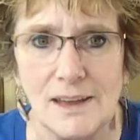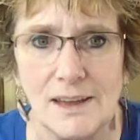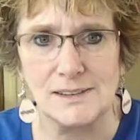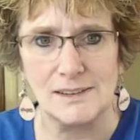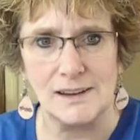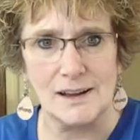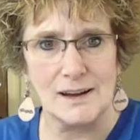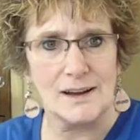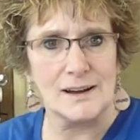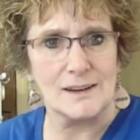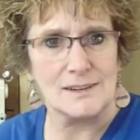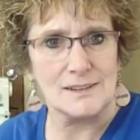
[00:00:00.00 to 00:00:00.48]
I
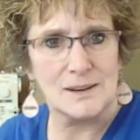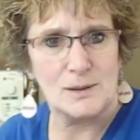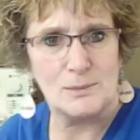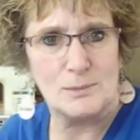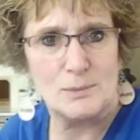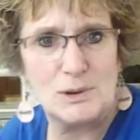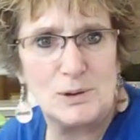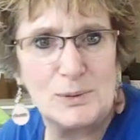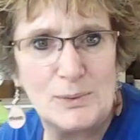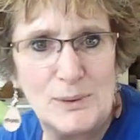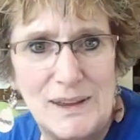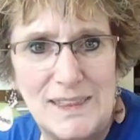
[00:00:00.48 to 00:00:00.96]
talked in
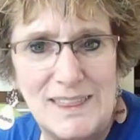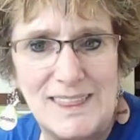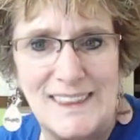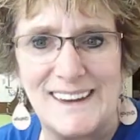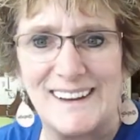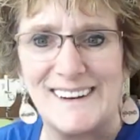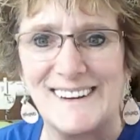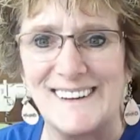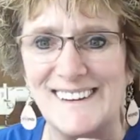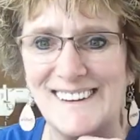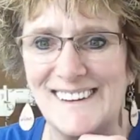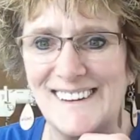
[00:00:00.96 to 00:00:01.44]
between
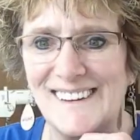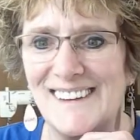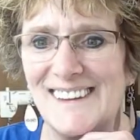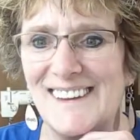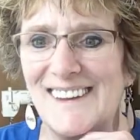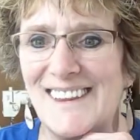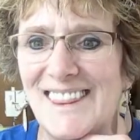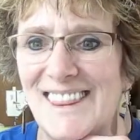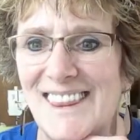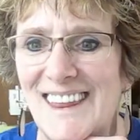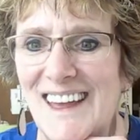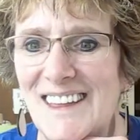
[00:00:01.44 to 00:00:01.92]
there.
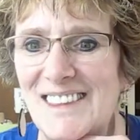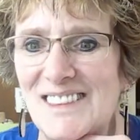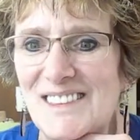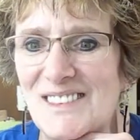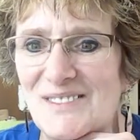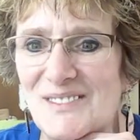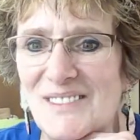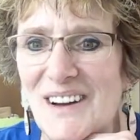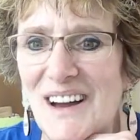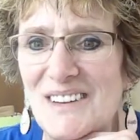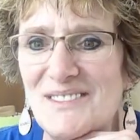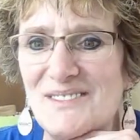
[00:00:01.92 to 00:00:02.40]
That's
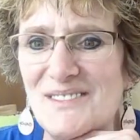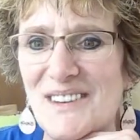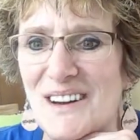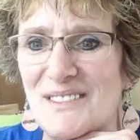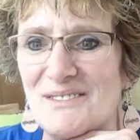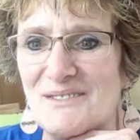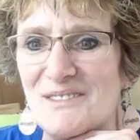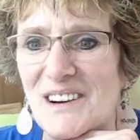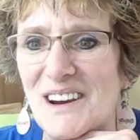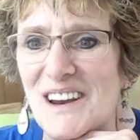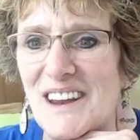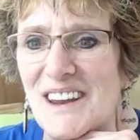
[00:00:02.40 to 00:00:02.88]
my
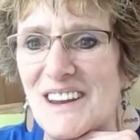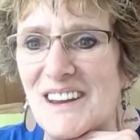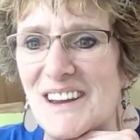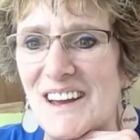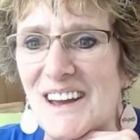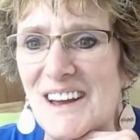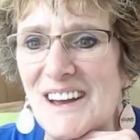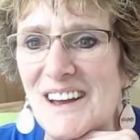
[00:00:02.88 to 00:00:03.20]
memory.